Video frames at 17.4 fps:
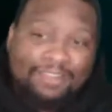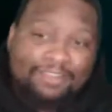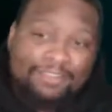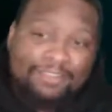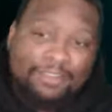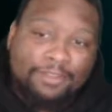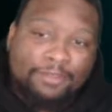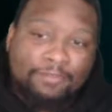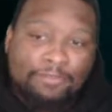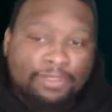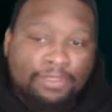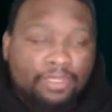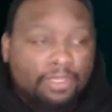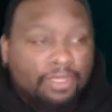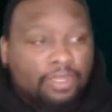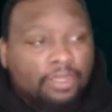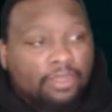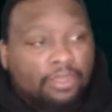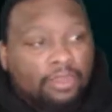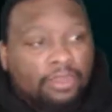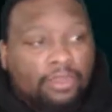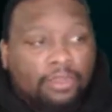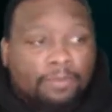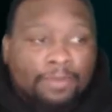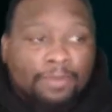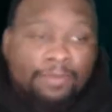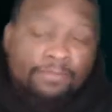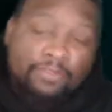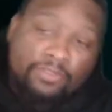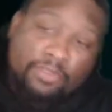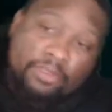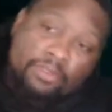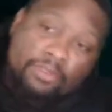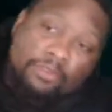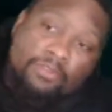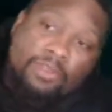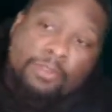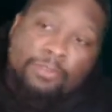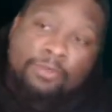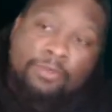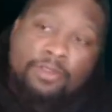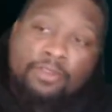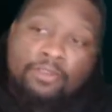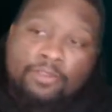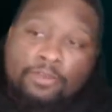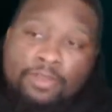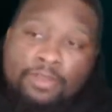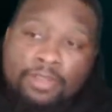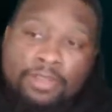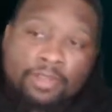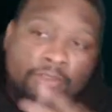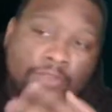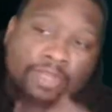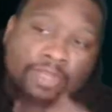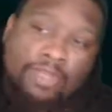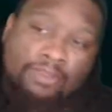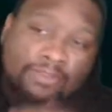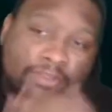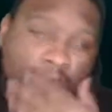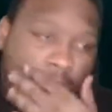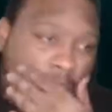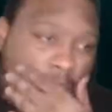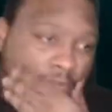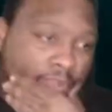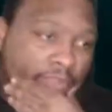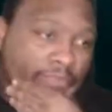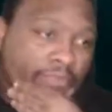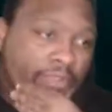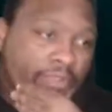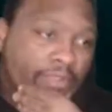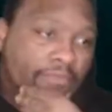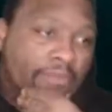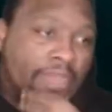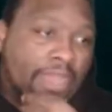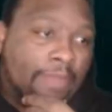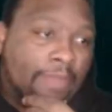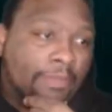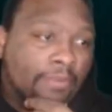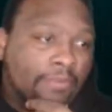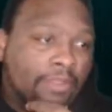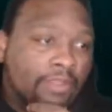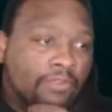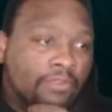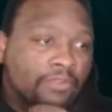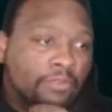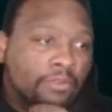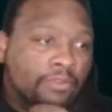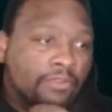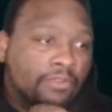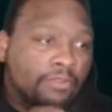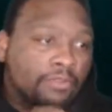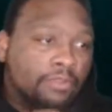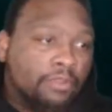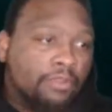So um, I'm just gonna go deeper into it. Then you guys can really feel the vibe and let's go into it.